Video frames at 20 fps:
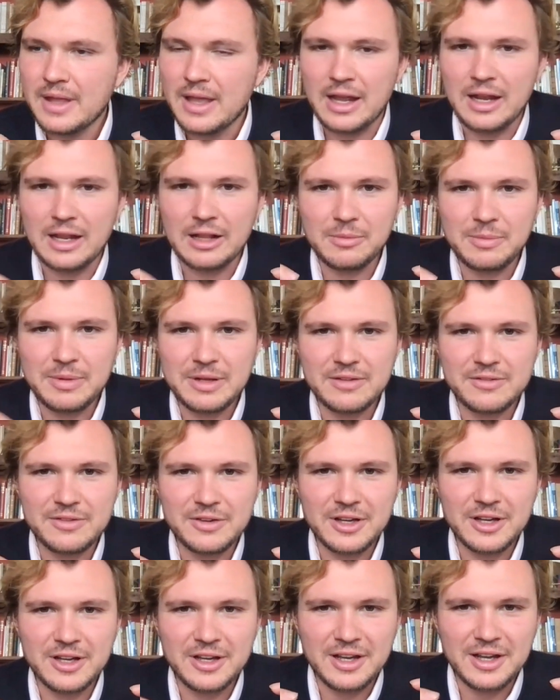little bit of
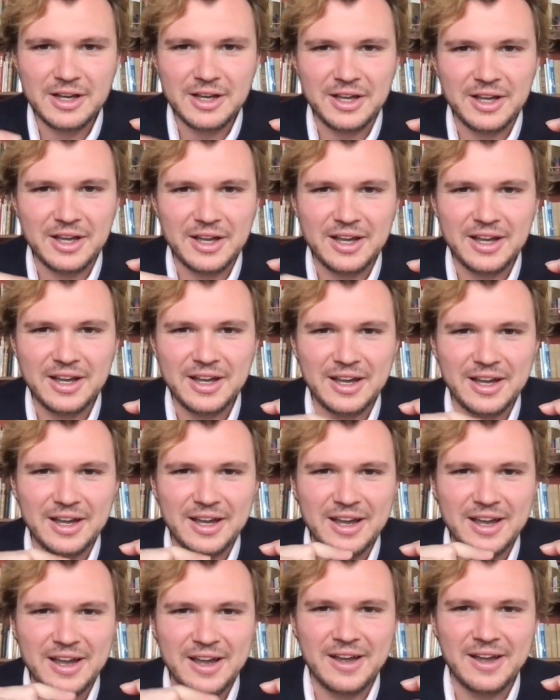
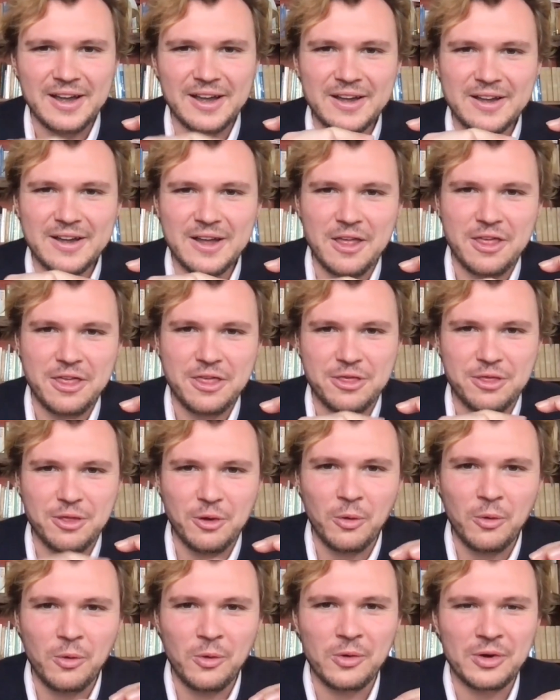a
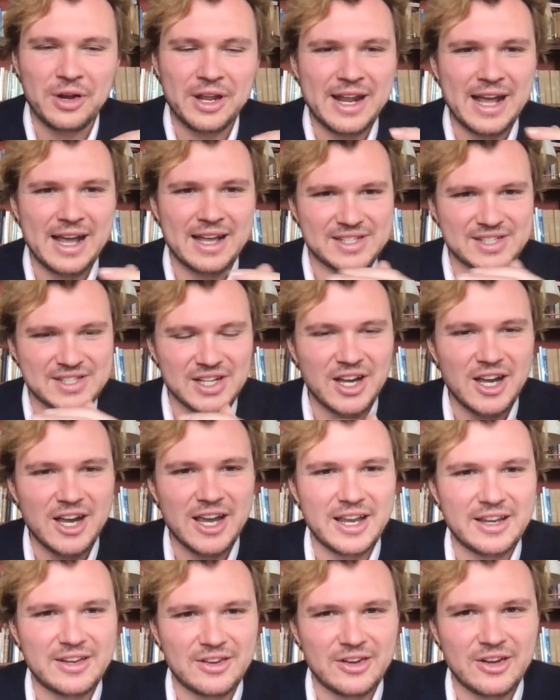thorn in our
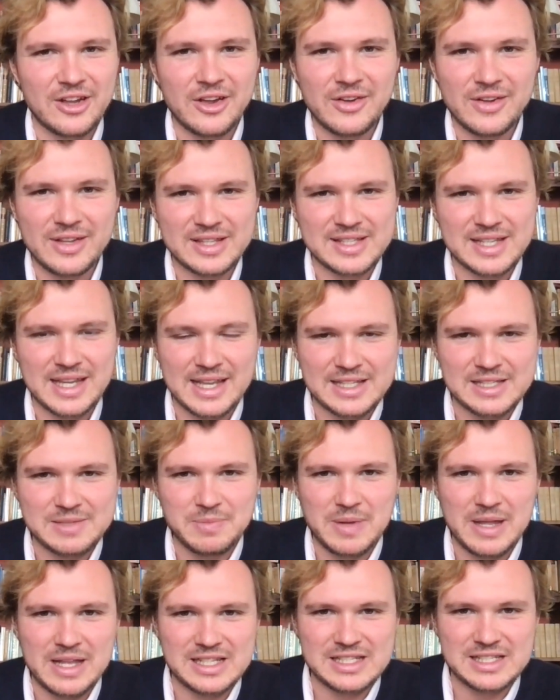side.
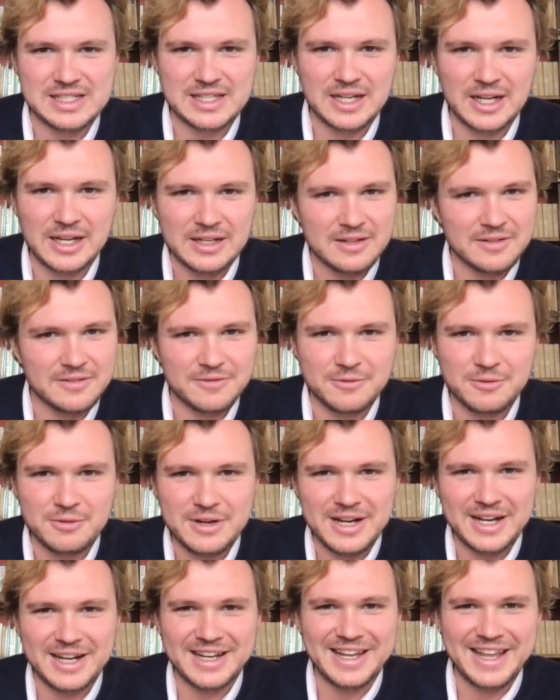It's kind of
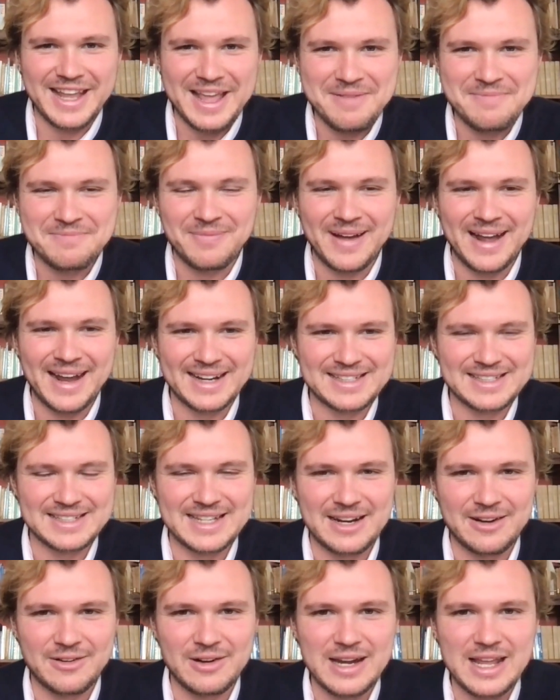really impacted
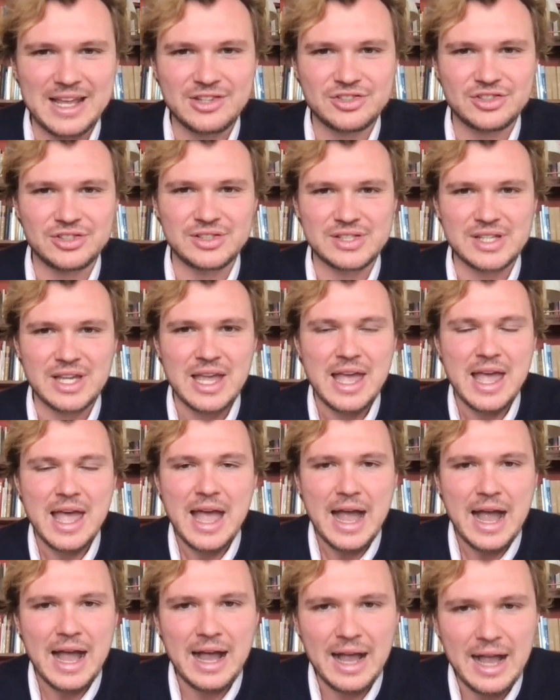our relations.
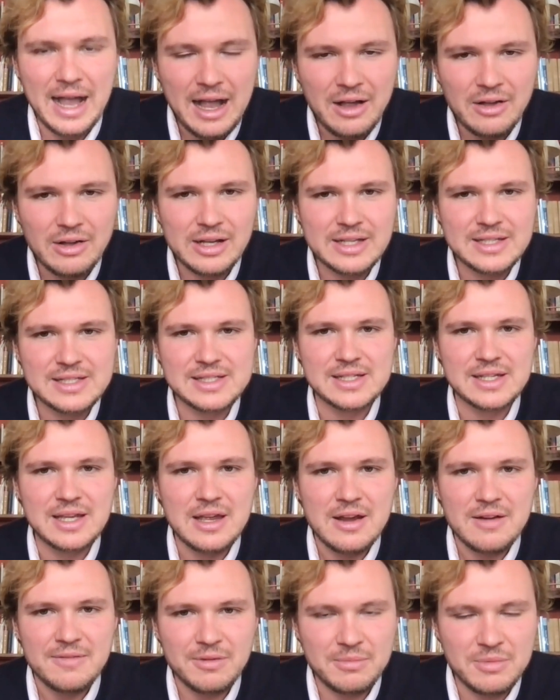How has,
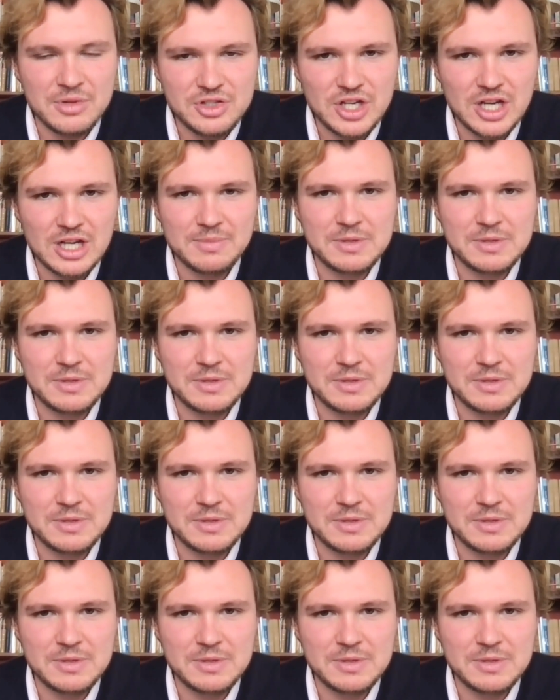from the Czech